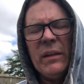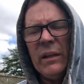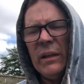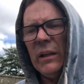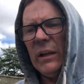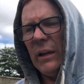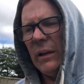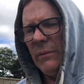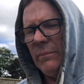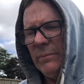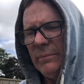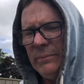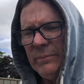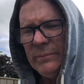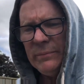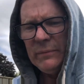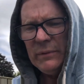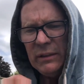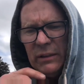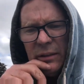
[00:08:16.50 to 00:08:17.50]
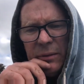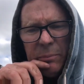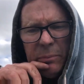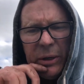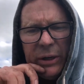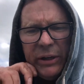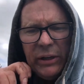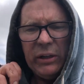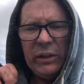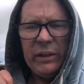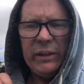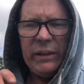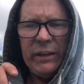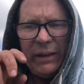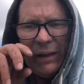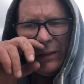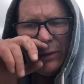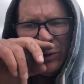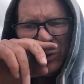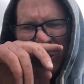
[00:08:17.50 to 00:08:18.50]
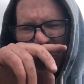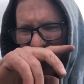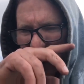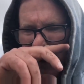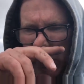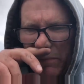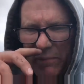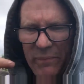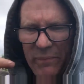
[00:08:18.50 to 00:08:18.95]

you know, Peterlee and that sort of thing.